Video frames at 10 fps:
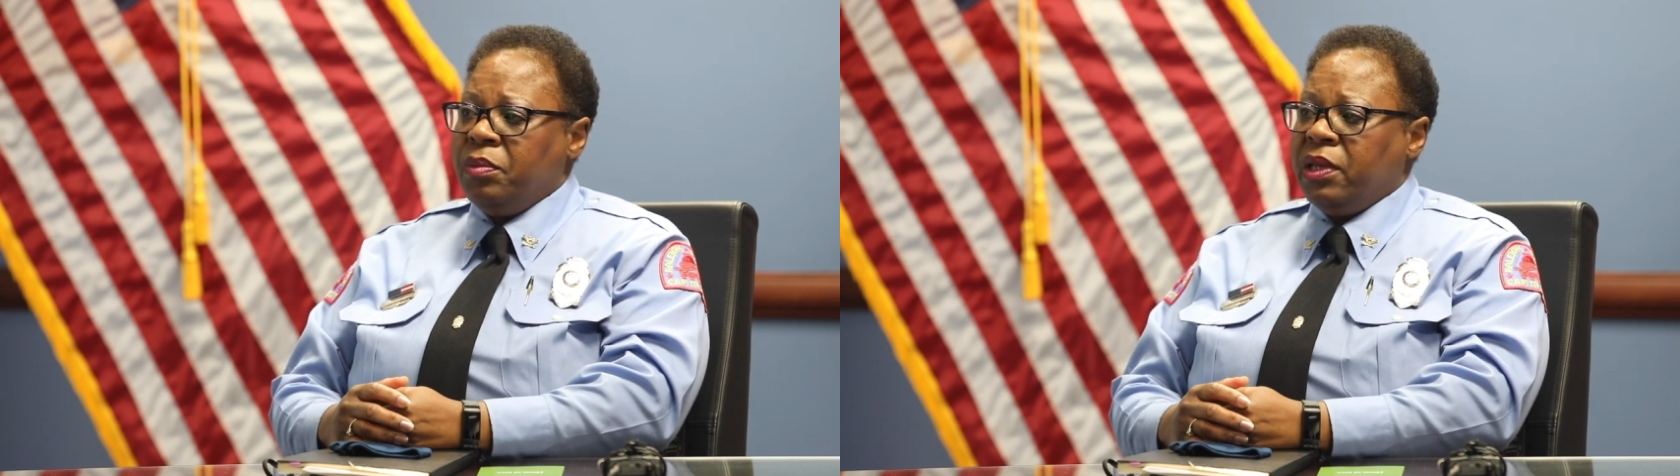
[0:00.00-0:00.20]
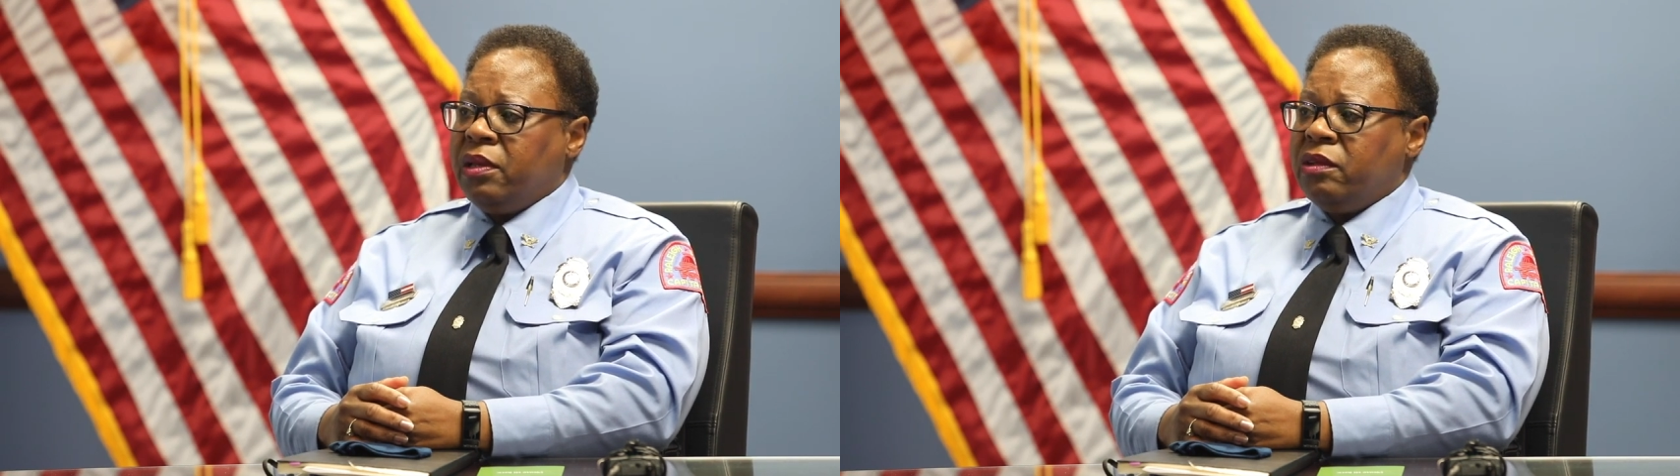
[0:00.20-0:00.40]

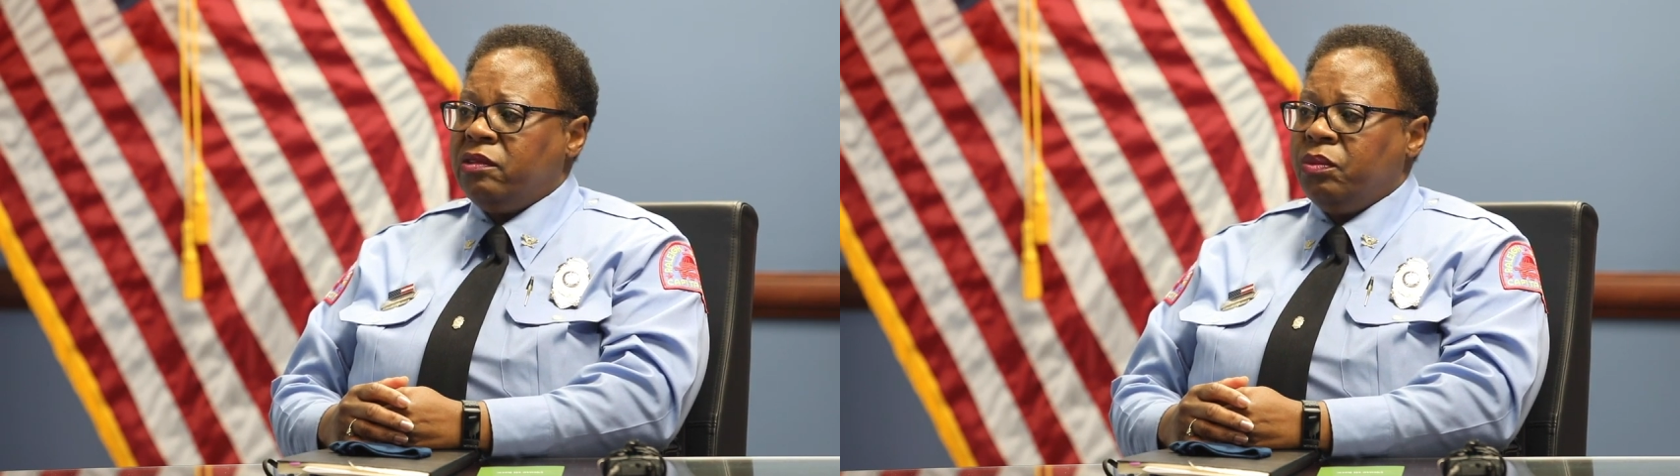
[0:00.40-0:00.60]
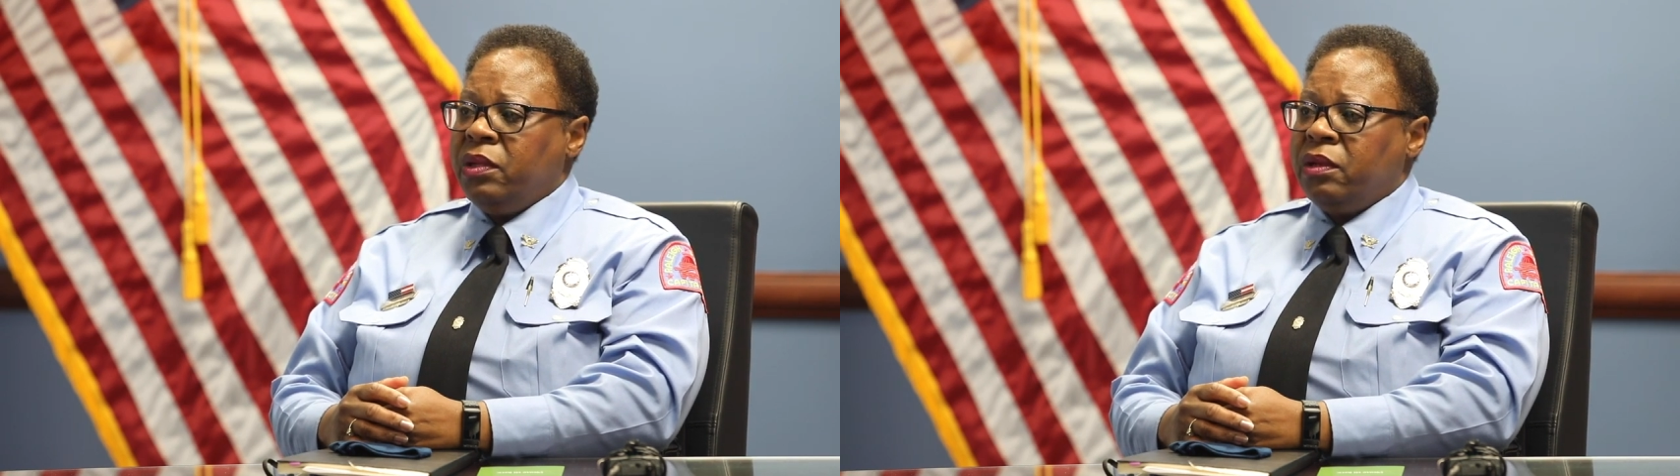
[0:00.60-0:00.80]

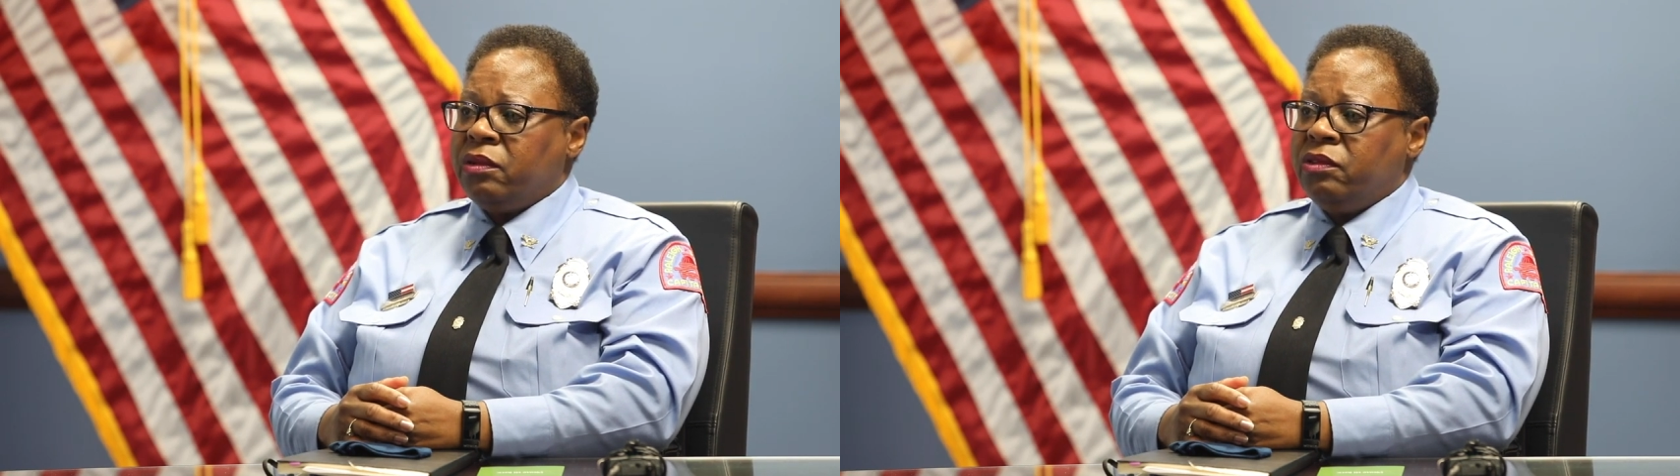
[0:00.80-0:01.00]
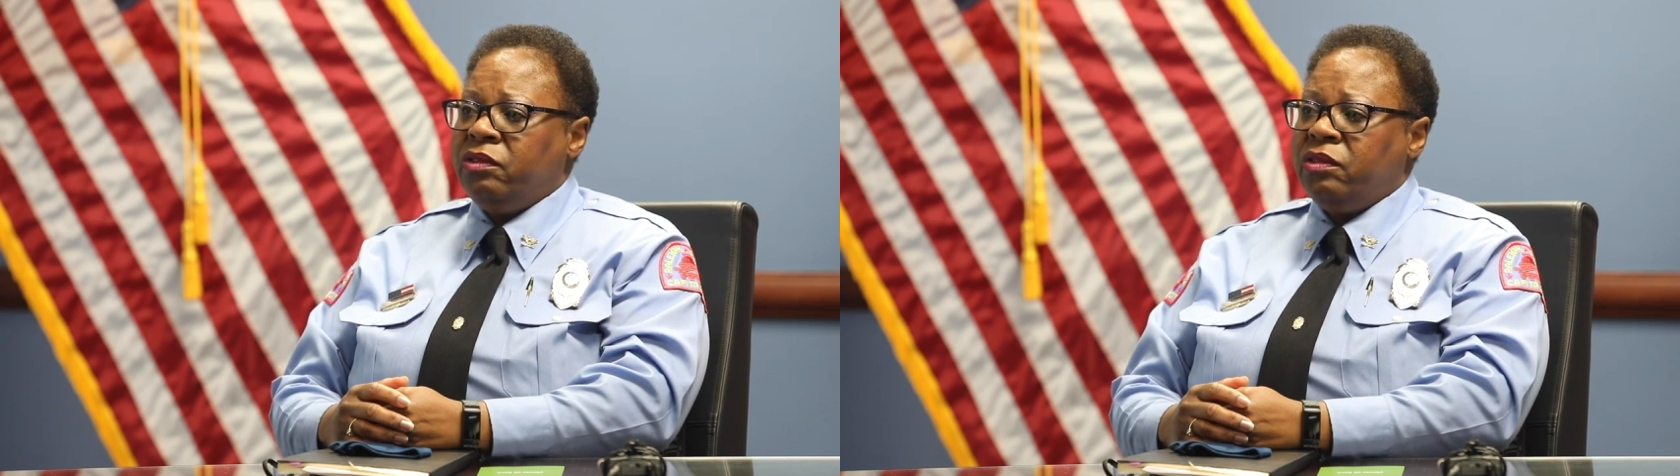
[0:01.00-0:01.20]
because we
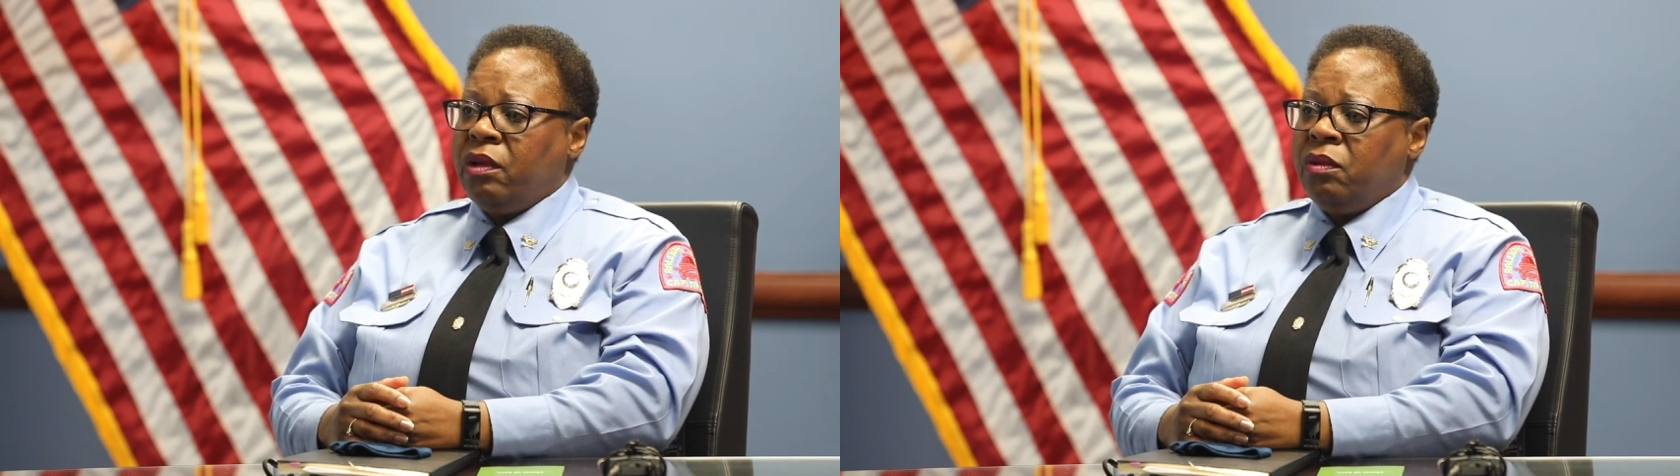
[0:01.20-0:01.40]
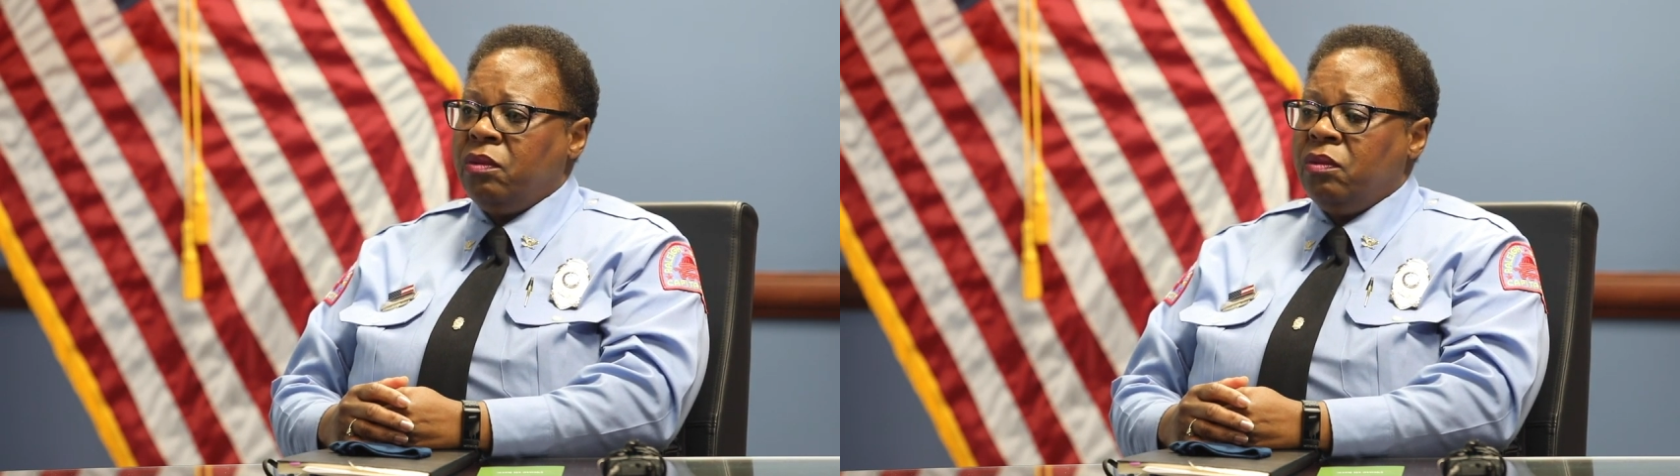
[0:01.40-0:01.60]
are
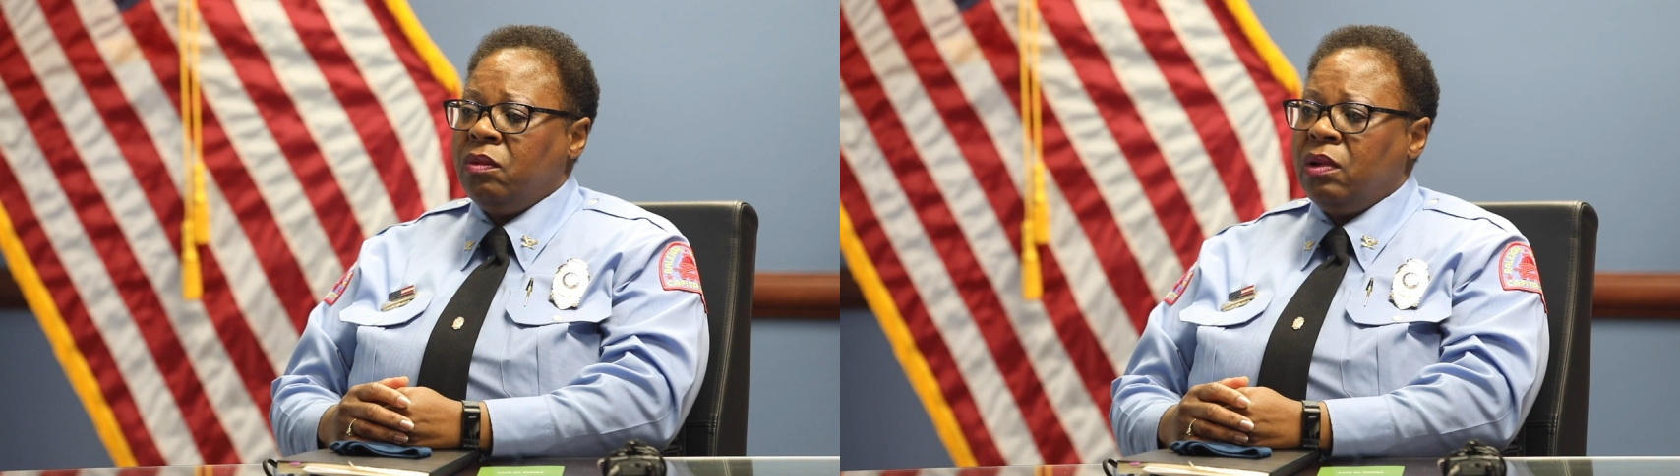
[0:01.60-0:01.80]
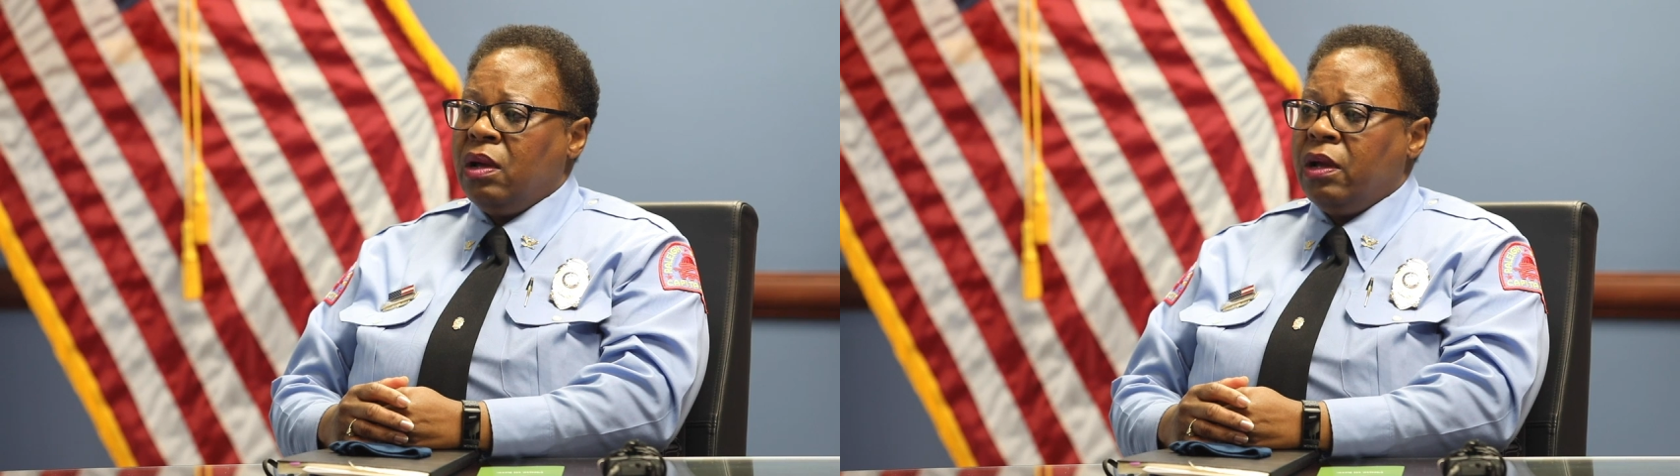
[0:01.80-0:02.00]

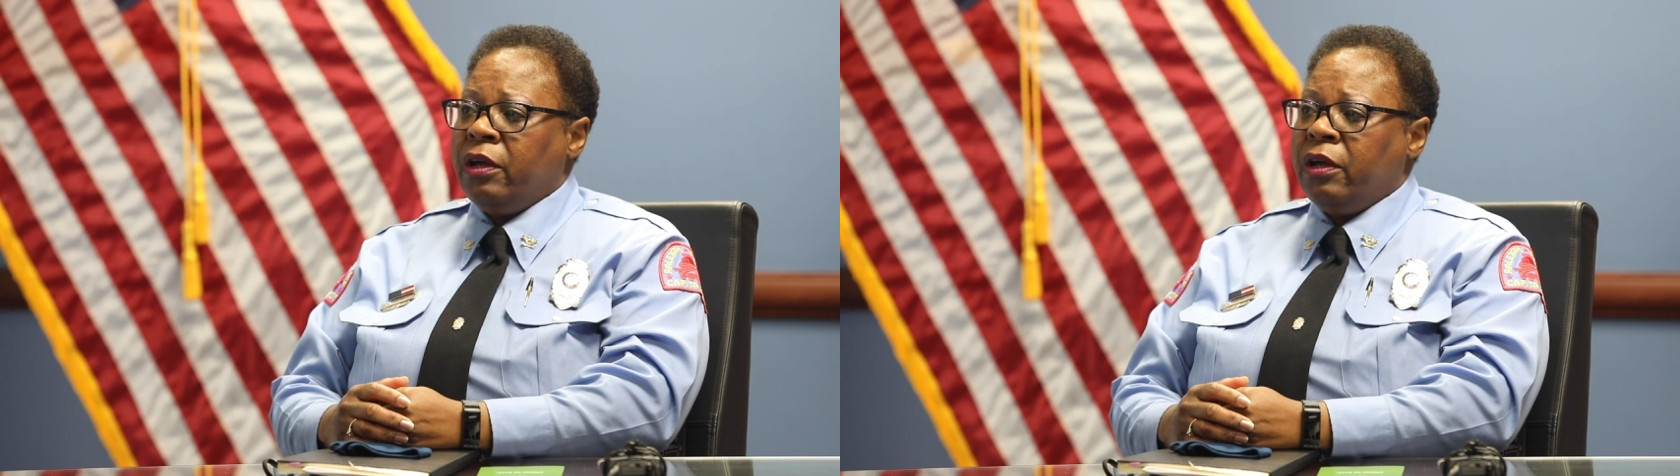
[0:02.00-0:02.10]
so